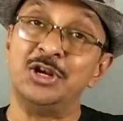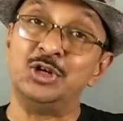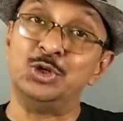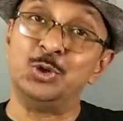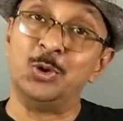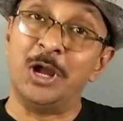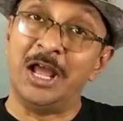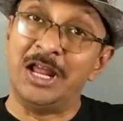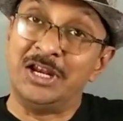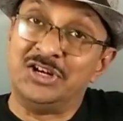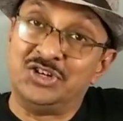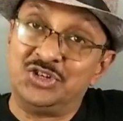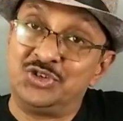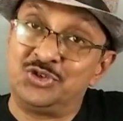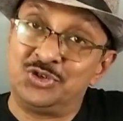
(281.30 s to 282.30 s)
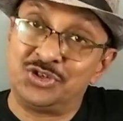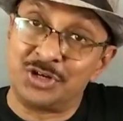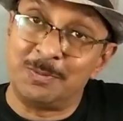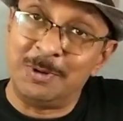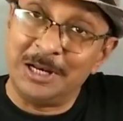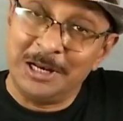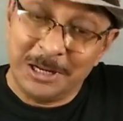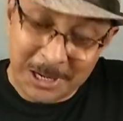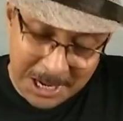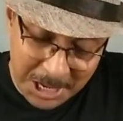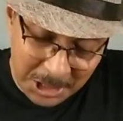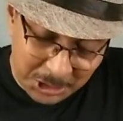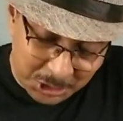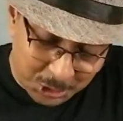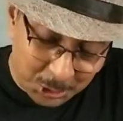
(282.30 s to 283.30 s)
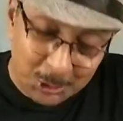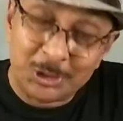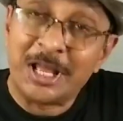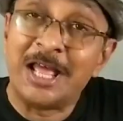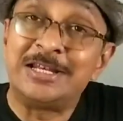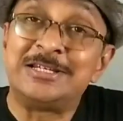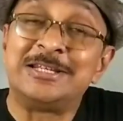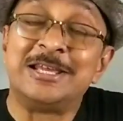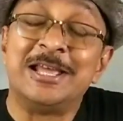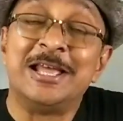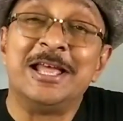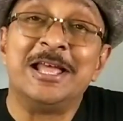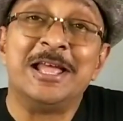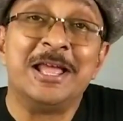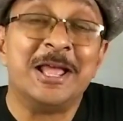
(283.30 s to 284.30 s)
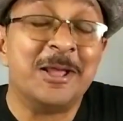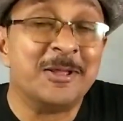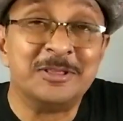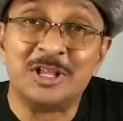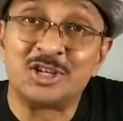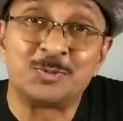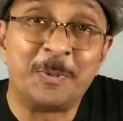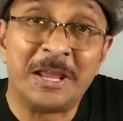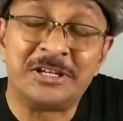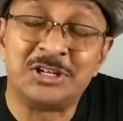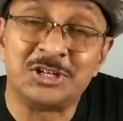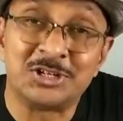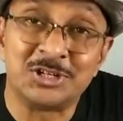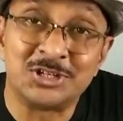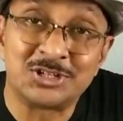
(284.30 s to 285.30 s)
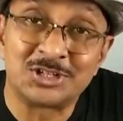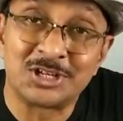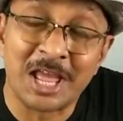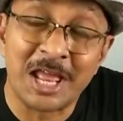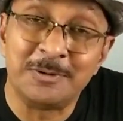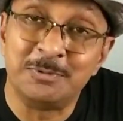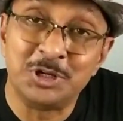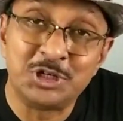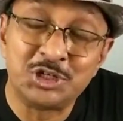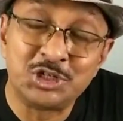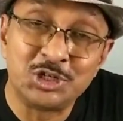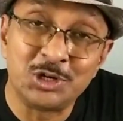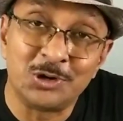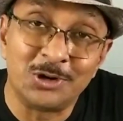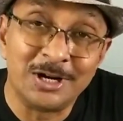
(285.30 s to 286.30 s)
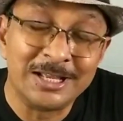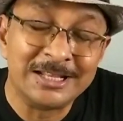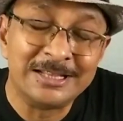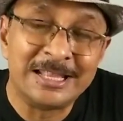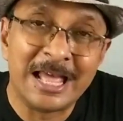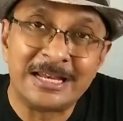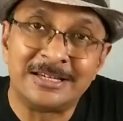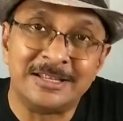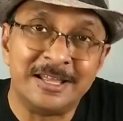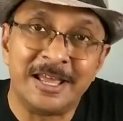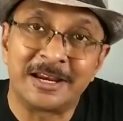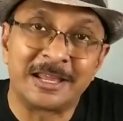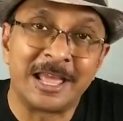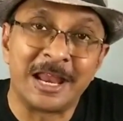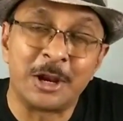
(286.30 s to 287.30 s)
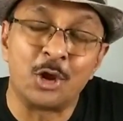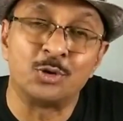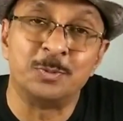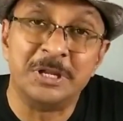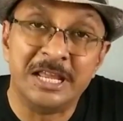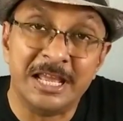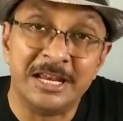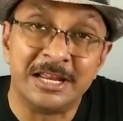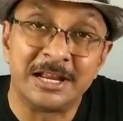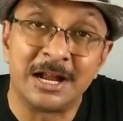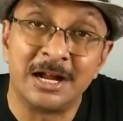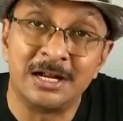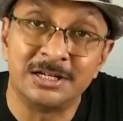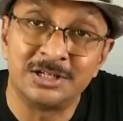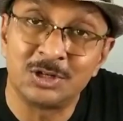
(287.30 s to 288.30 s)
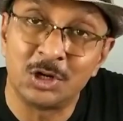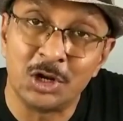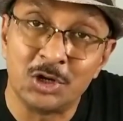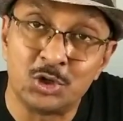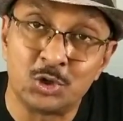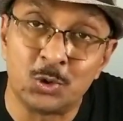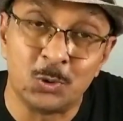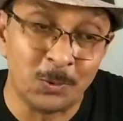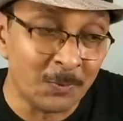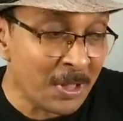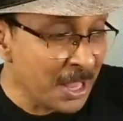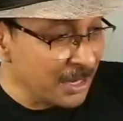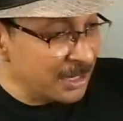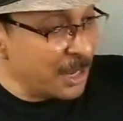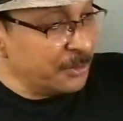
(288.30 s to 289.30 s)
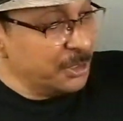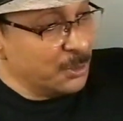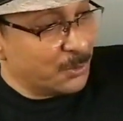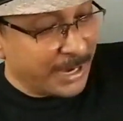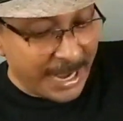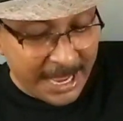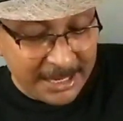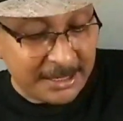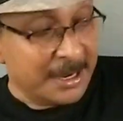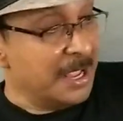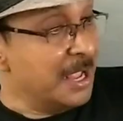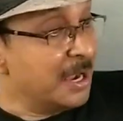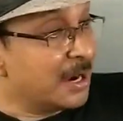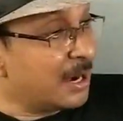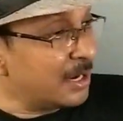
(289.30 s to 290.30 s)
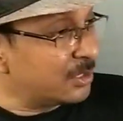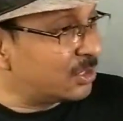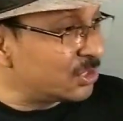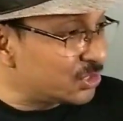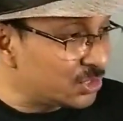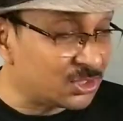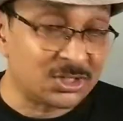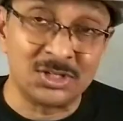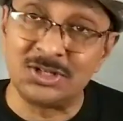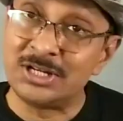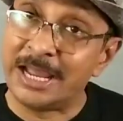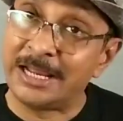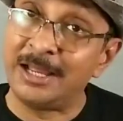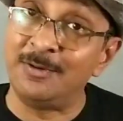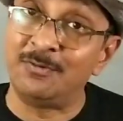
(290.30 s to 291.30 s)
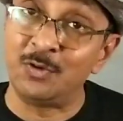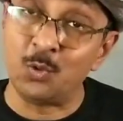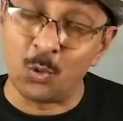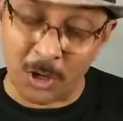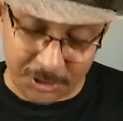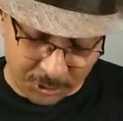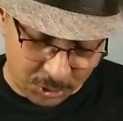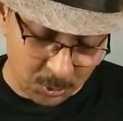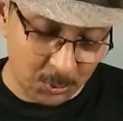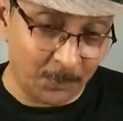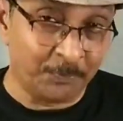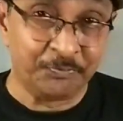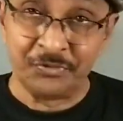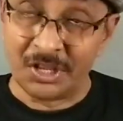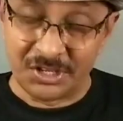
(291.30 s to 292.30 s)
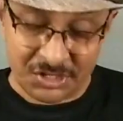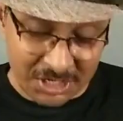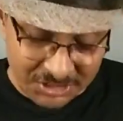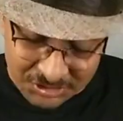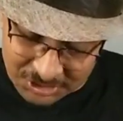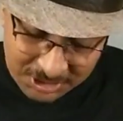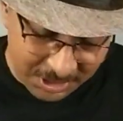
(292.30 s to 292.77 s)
do a dribble so that the spectators can be sure that there cannot be any card control. Now you can cut this deck if you want to. Just